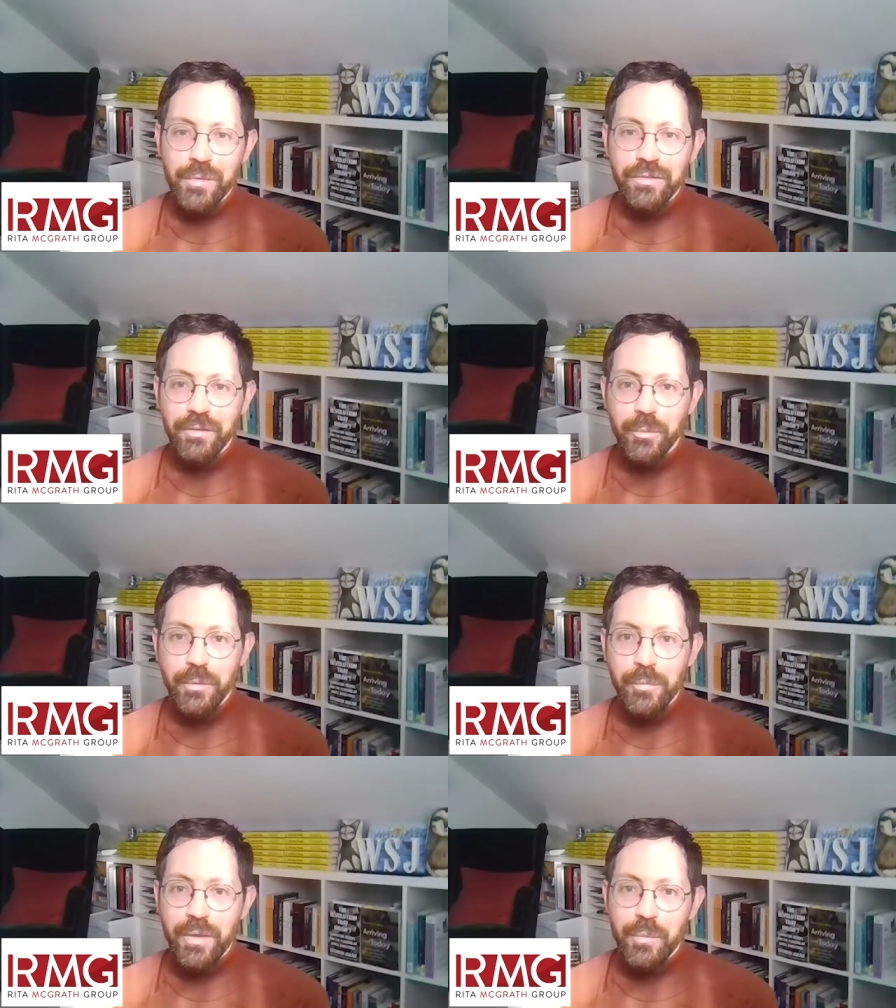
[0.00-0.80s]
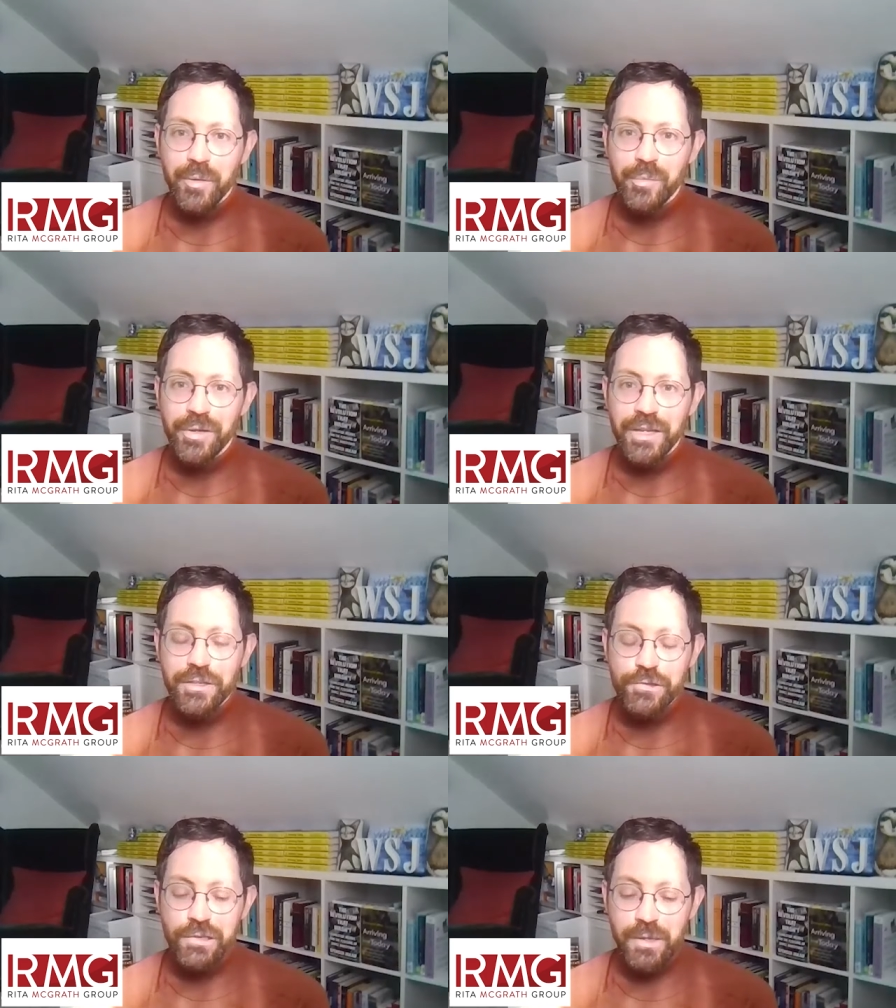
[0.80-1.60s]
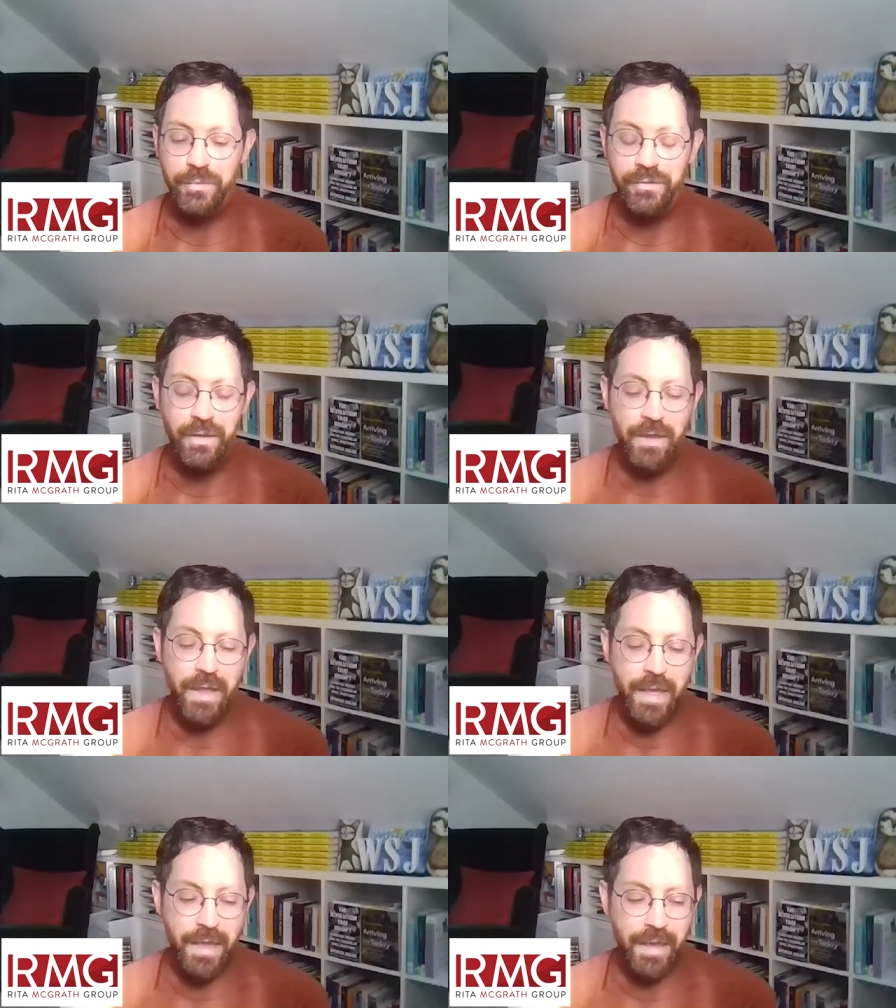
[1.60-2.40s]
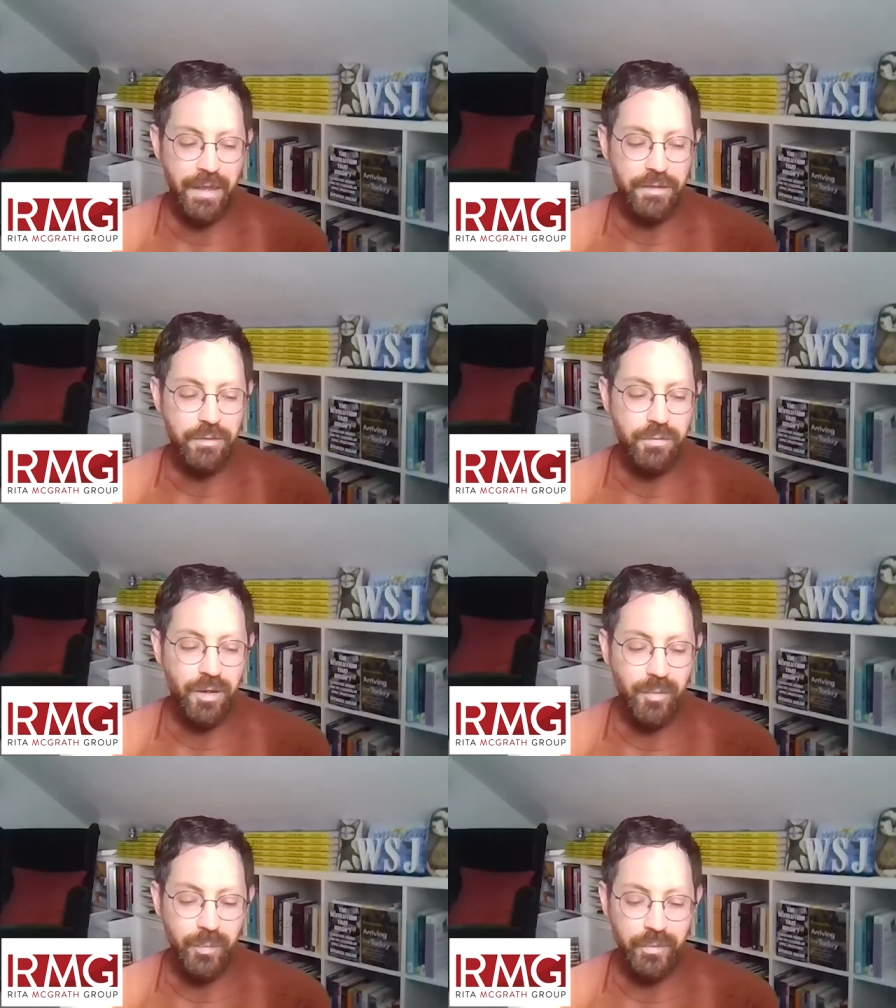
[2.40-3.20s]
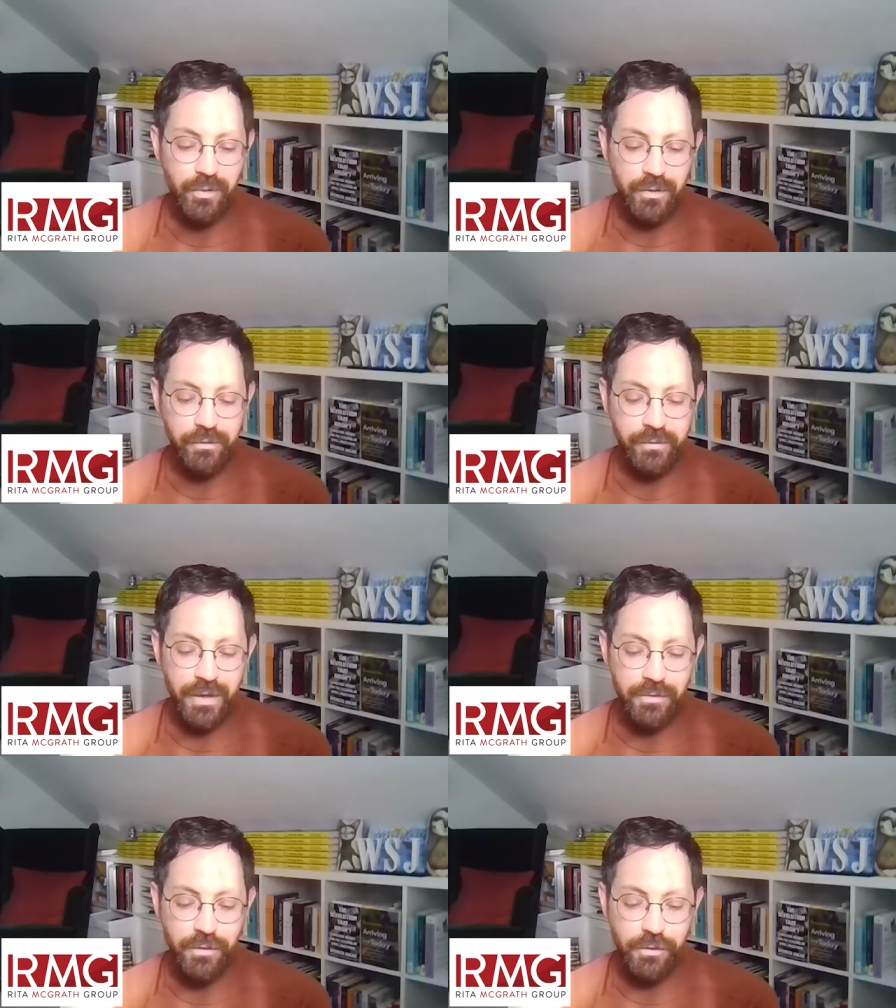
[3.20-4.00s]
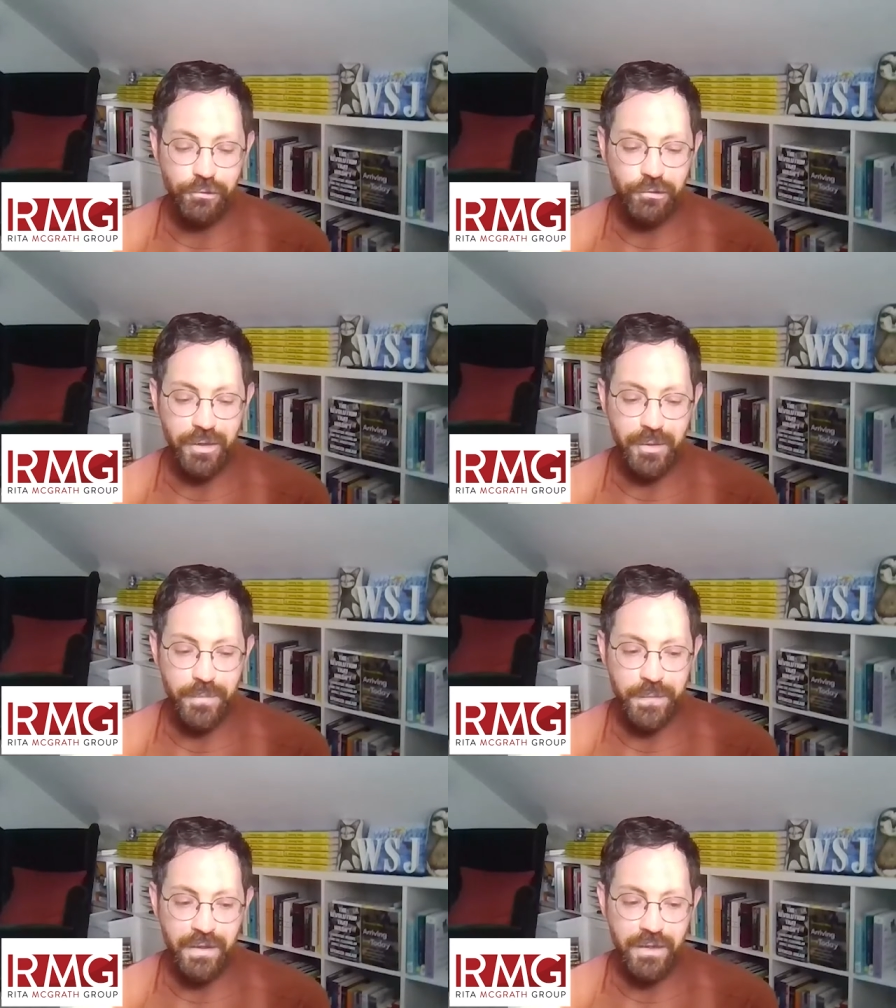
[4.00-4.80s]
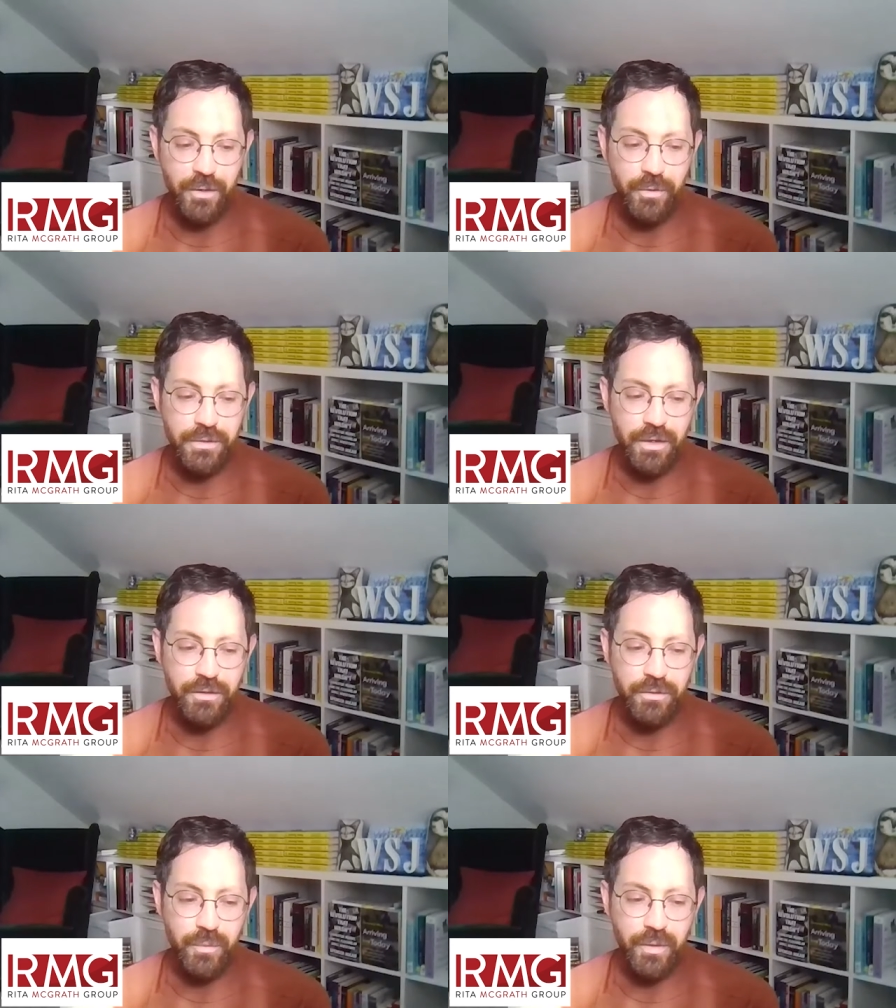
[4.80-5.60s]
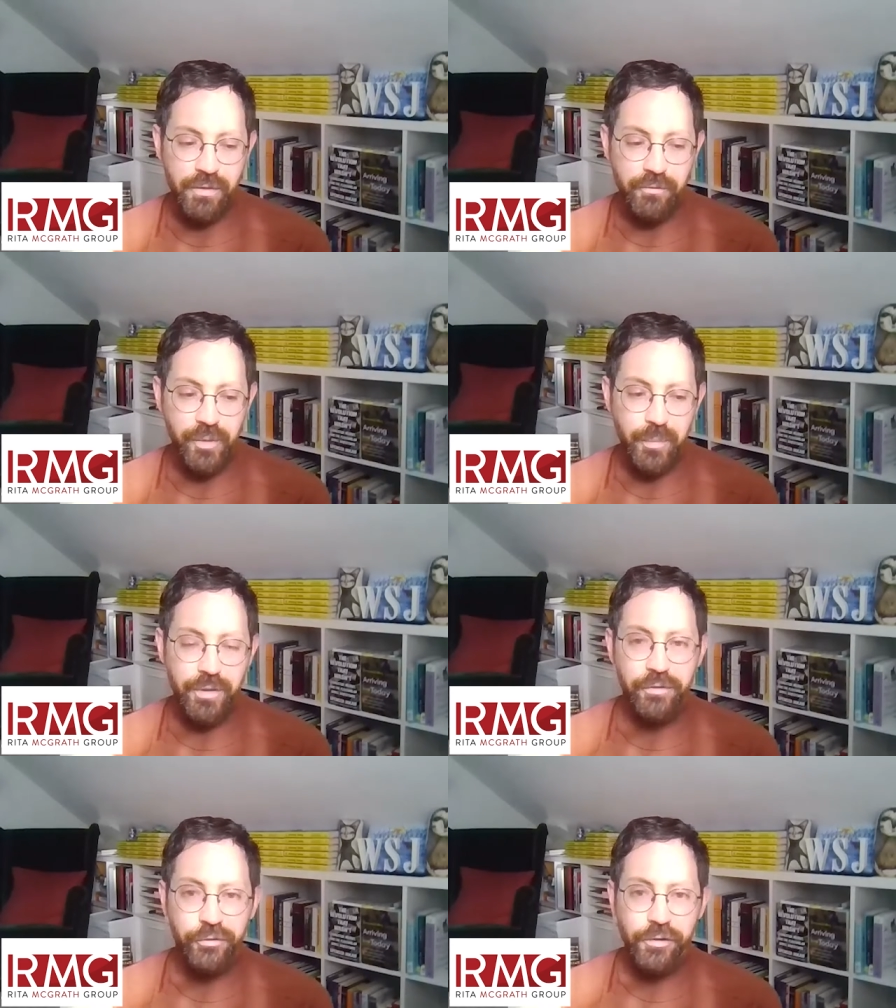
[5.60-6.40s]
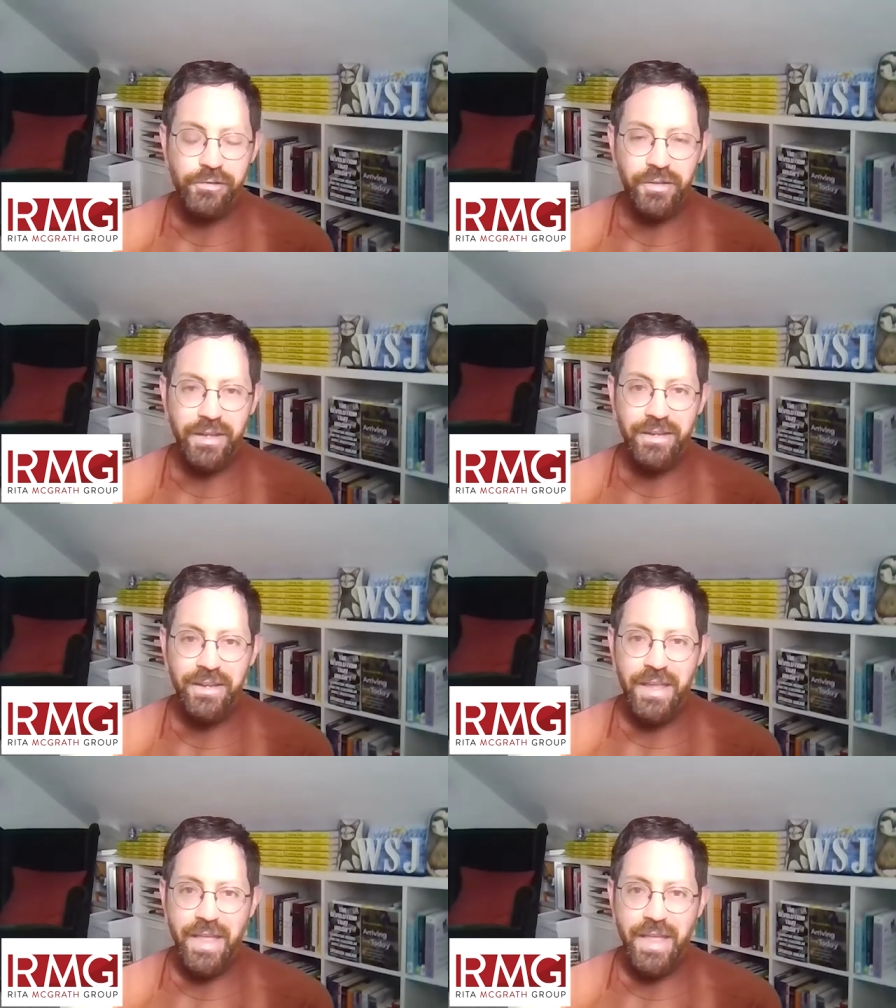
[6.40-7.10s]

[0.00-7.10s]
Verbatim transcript: because that's when they want to bring in ships, and you come up alongside the ship, you know, and you and you and they flip on a searchlight,